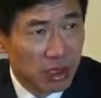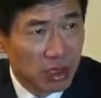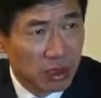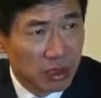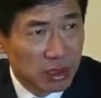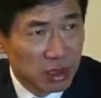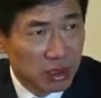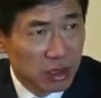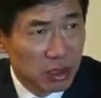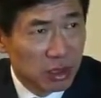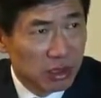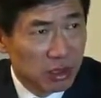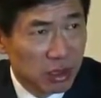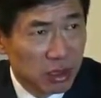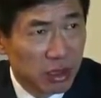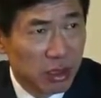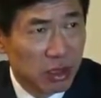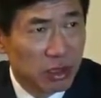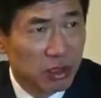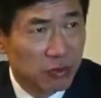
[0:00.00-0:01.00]

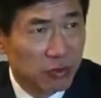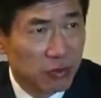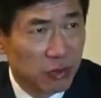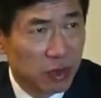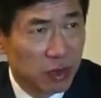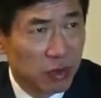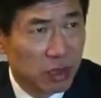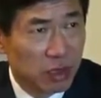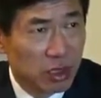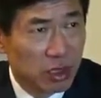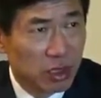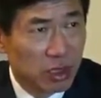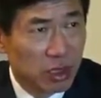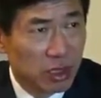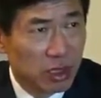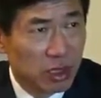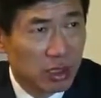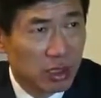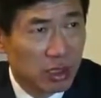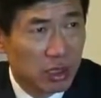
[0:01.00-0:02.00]
situation forward,
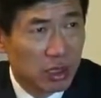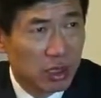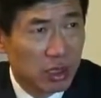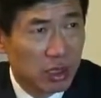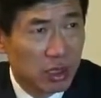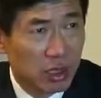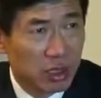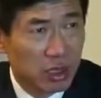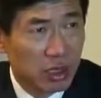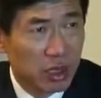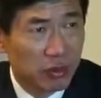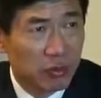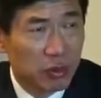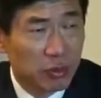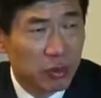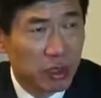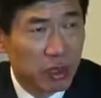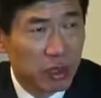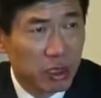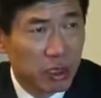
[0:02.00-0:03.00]
and then
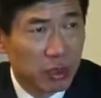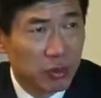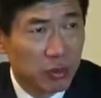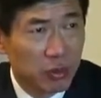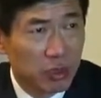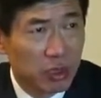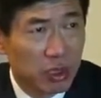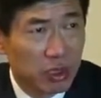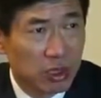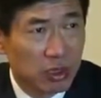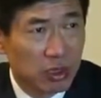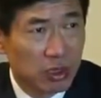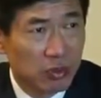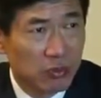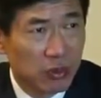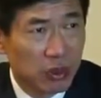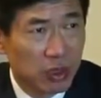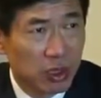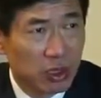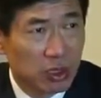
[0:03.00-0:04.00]
everybody can really,
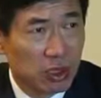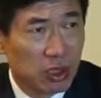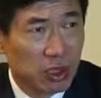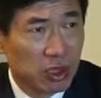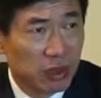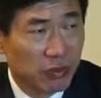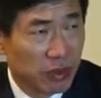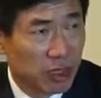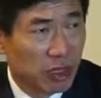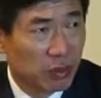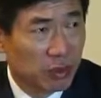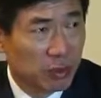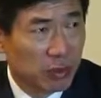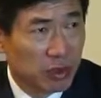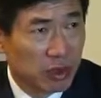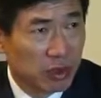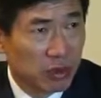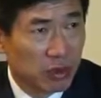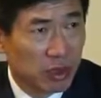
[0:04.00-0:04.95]
focus on development,